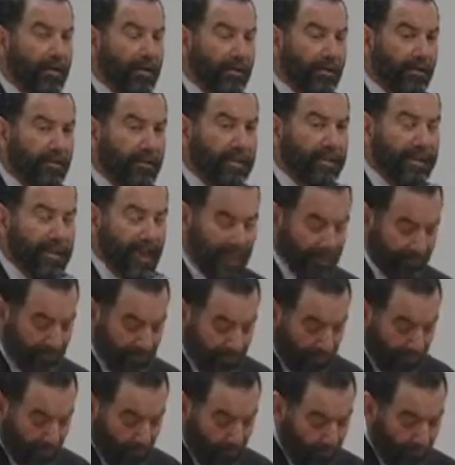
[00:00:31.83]
Hildy
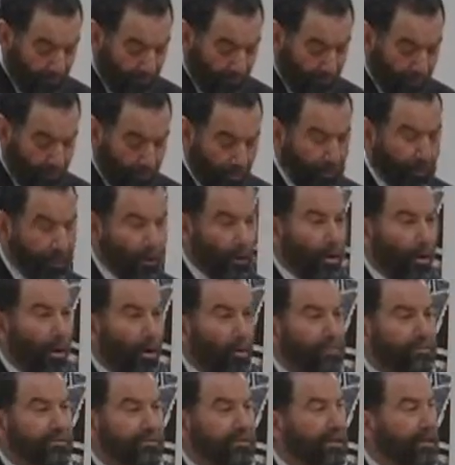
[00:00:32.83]
Carrillo, for
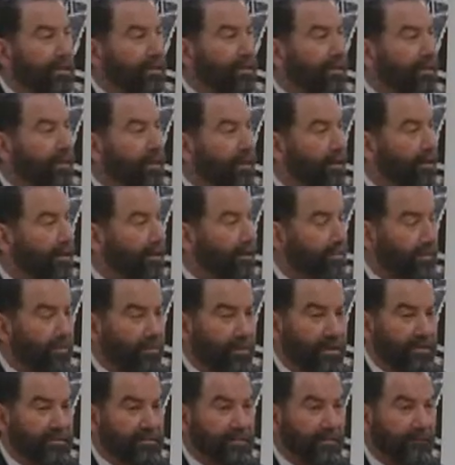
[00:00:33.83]
hosting
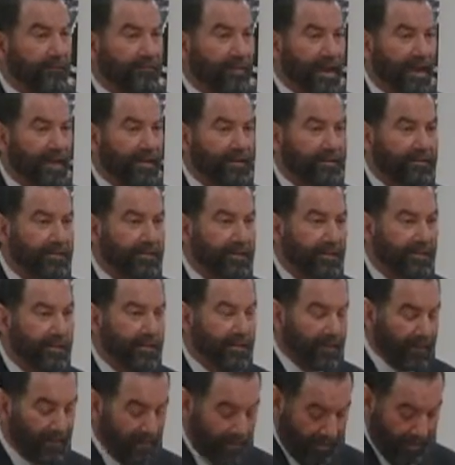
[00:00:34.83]
this event,
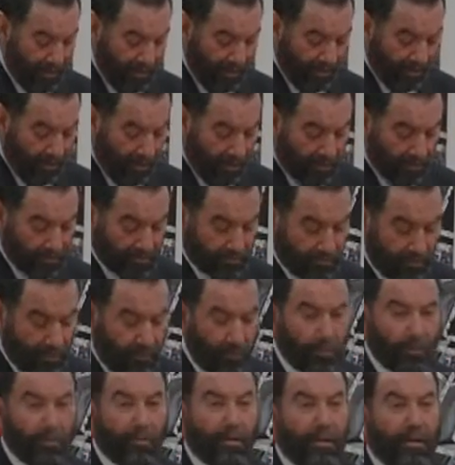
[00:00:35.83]
and
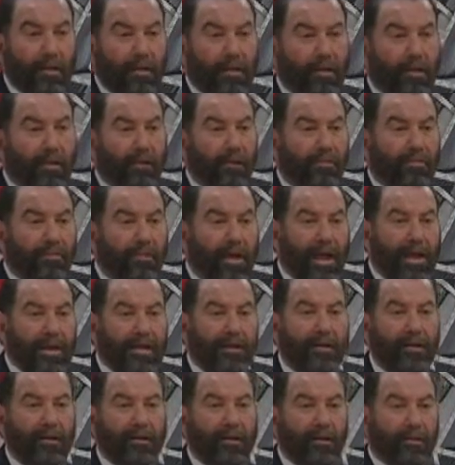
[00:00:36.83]
also
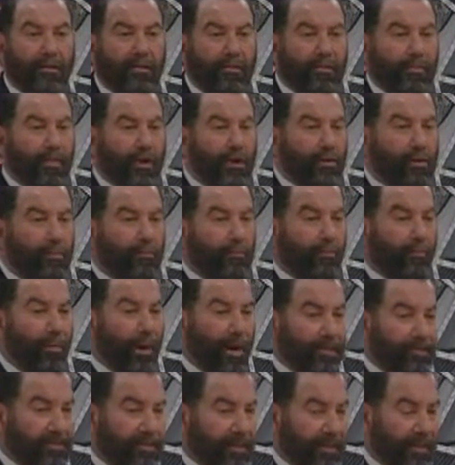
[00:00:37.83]
thank their
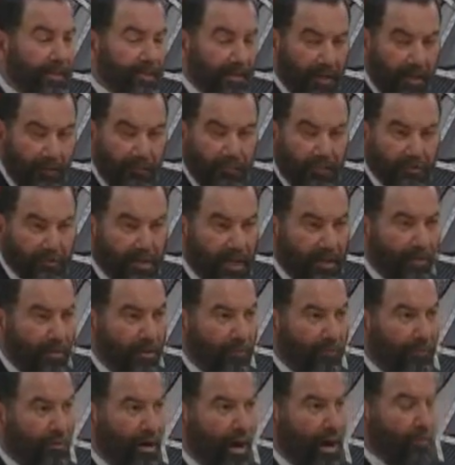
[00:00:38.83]
President of the
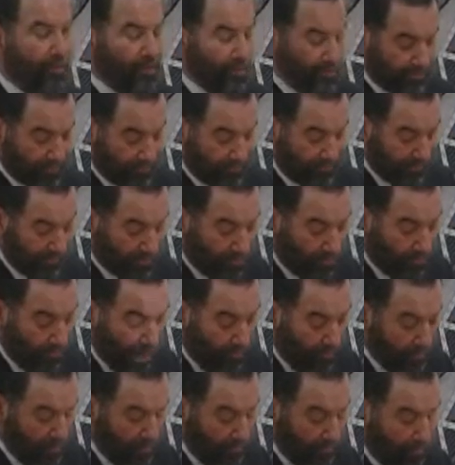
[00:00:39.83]
Chamber of Commerce, Mr.
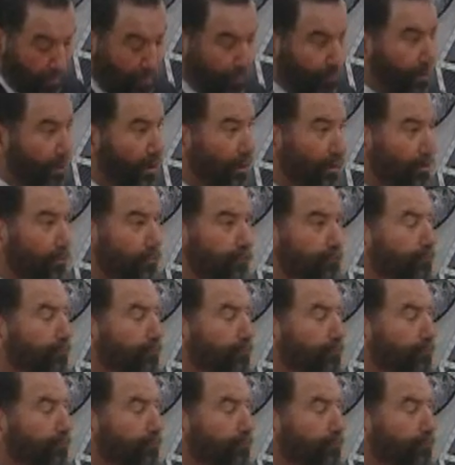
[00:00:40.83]
Robert Rubio.